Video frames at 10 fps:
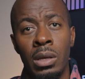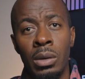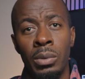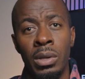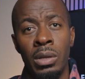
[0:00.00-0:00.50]

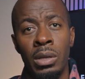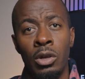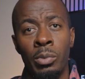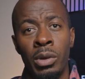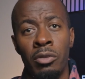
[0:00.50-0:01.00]
with a
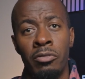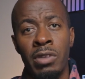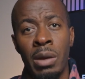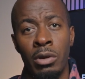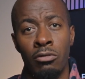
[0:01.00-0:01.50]
little bit of
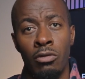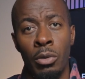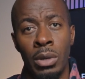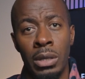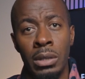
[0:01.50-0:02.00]
fabric
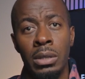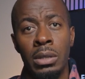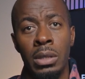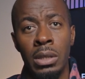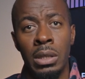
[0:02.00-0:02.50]
rolling.
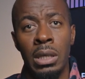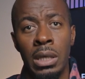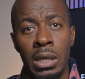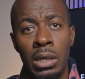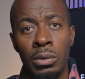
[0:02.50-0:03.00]

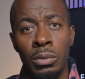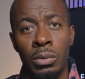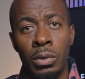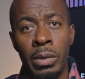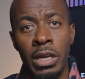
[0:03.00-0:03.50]

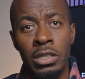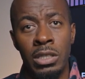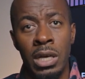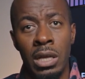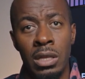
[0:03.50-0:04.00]
We managed
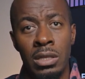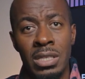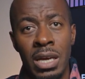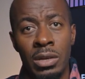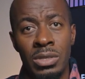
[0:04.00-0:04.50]
to get the
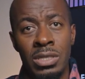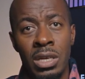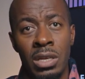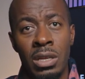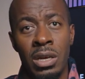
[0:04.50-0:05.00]
tail
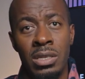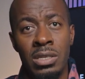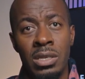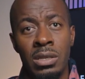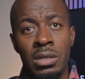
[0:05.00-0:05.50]
sitting
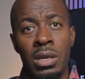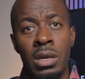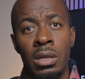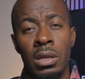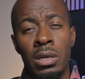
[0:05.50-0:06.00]
nice and
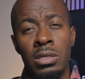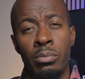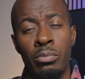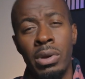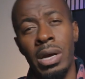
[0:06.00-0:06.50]

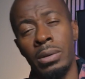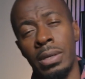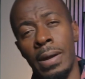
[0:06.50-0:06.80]
proud.